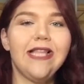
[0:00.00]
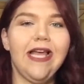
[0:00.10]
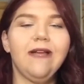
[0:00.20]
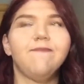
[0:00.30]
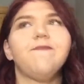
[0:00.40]

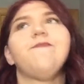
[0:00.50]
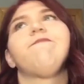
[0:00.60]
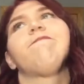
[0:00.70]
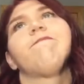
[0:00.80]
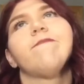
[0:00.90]
night,
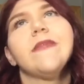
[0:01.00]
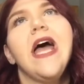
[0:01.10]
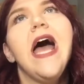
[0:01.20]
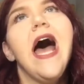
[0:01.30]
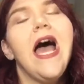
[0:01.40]

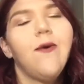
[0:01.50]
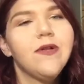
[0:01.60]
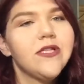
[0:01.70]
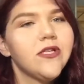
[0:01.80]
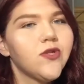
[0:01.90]
I
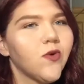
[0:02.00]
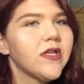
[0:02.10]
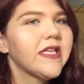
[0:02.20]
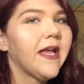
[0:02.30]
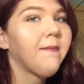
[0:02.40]
went to the store
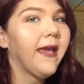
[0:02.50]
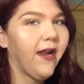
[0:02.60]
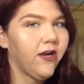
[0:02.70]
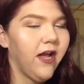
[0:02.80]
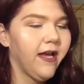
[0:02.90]
to get my
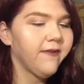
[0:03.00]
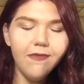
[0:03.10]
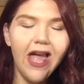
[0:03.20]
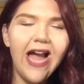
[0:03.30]
hair dye.